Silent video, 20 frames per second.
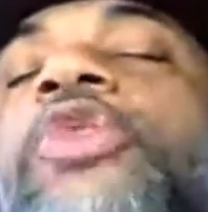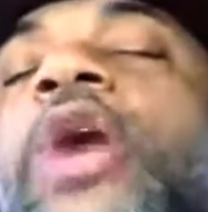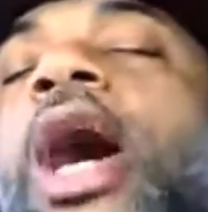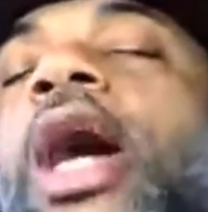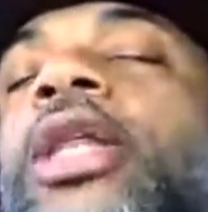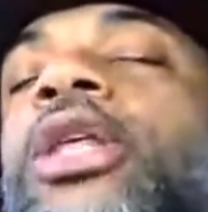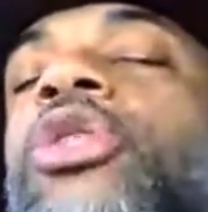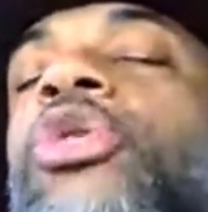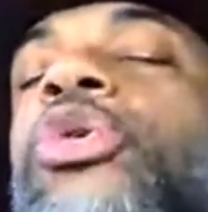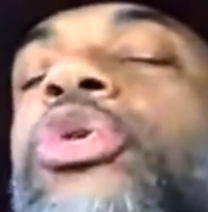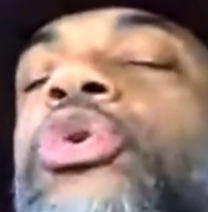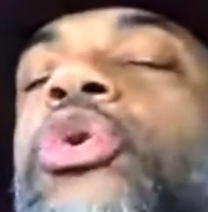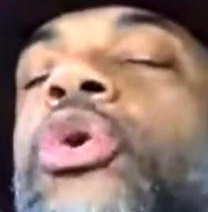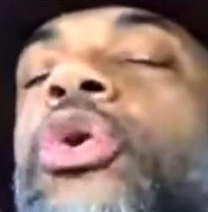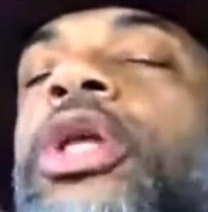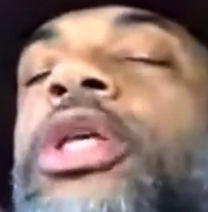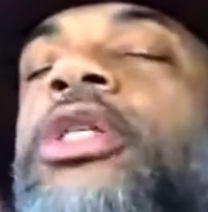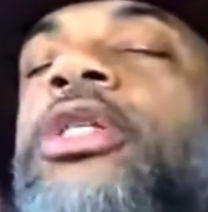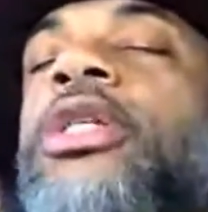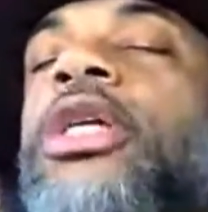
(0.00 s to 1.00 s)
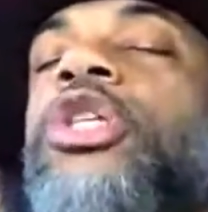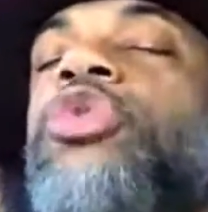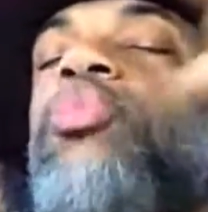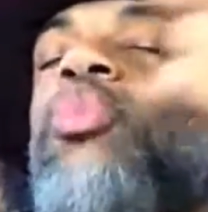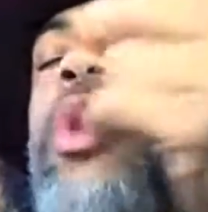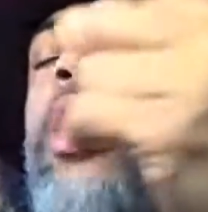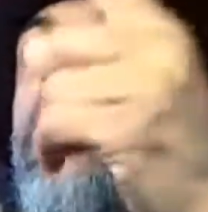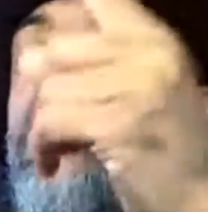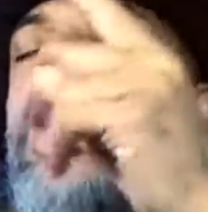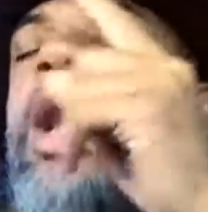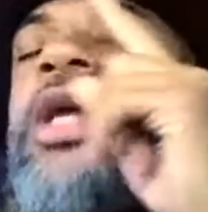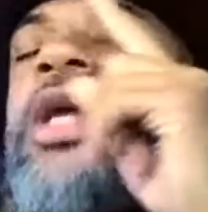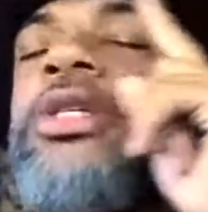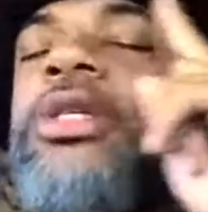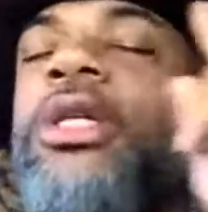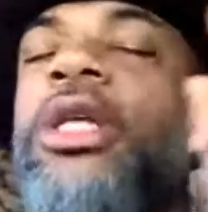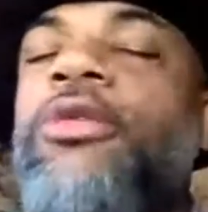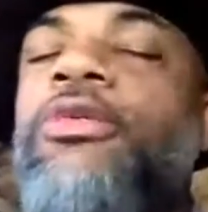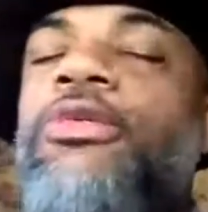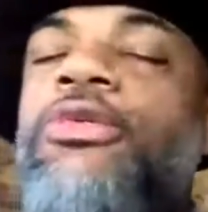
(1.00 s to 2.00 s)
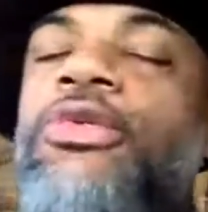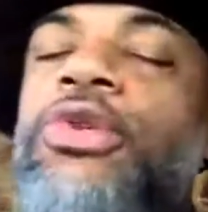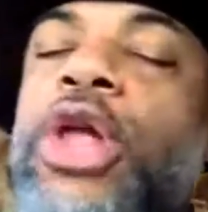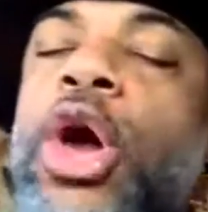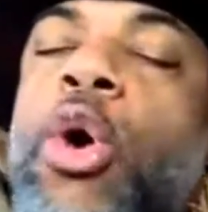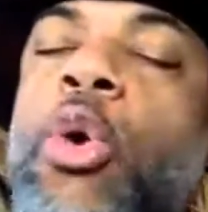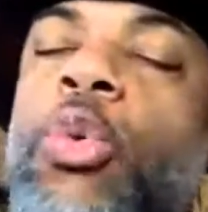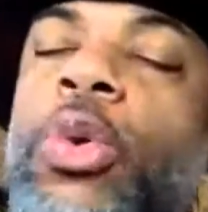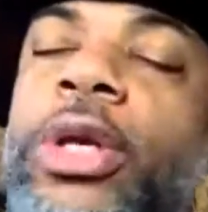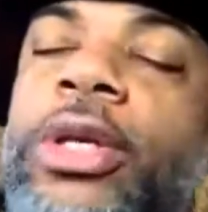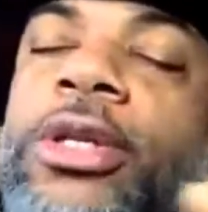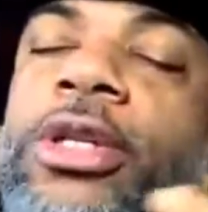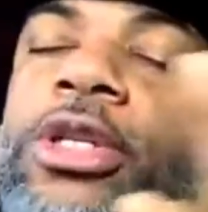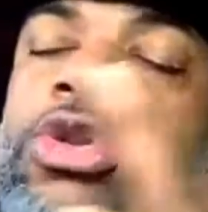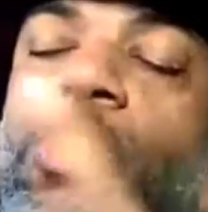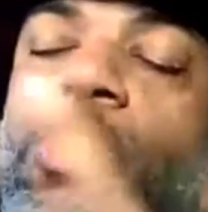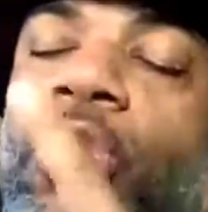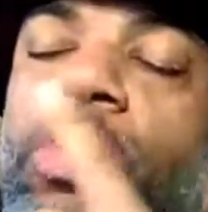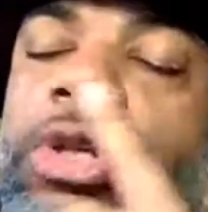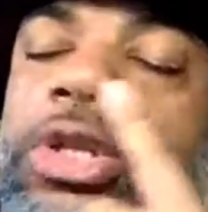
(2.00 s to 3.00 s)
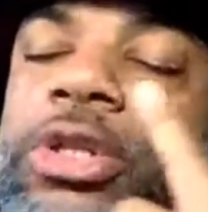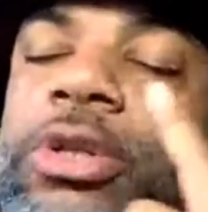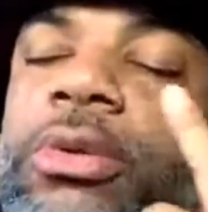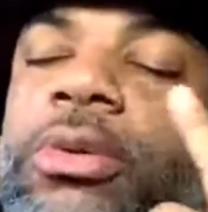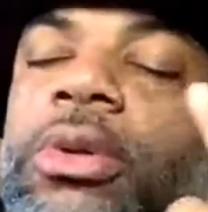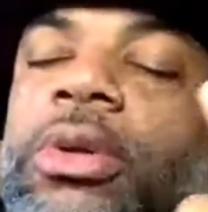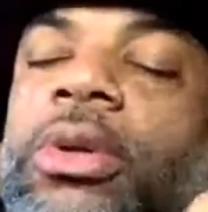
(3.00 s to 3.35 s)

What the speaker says: finding 36 constantly flowing towards you.